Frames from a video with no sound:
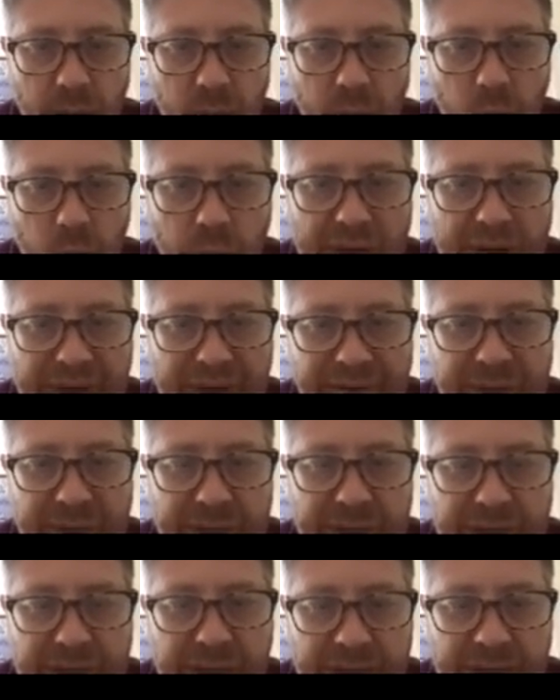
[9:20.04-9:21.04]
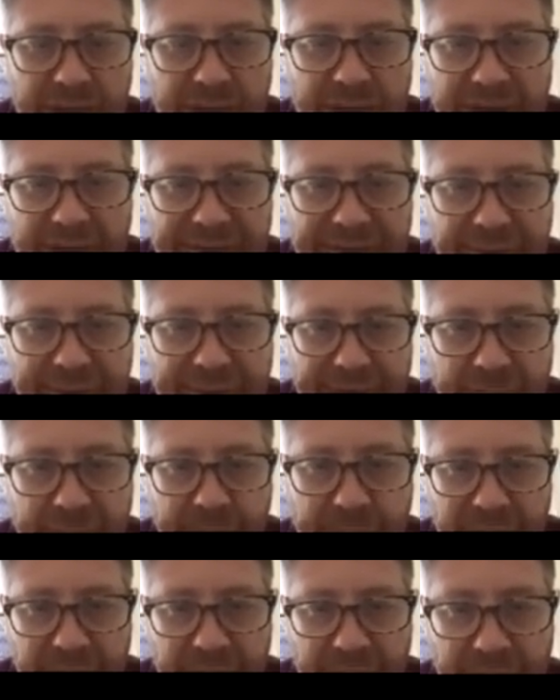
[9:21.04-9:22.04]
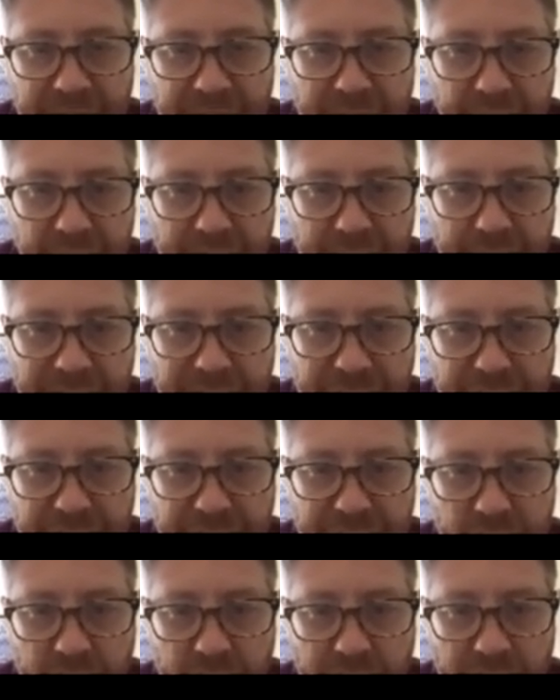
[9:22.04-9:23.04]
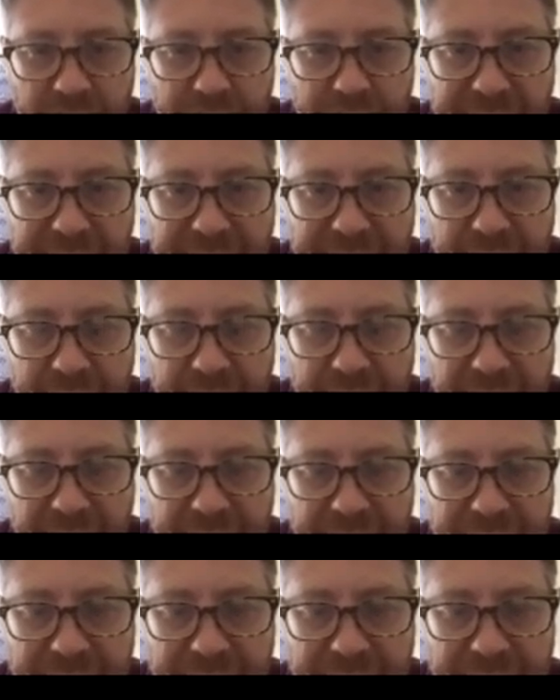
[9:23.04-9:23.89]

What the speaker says: We haven't talked enough about the perineal. The perineal will come down, and it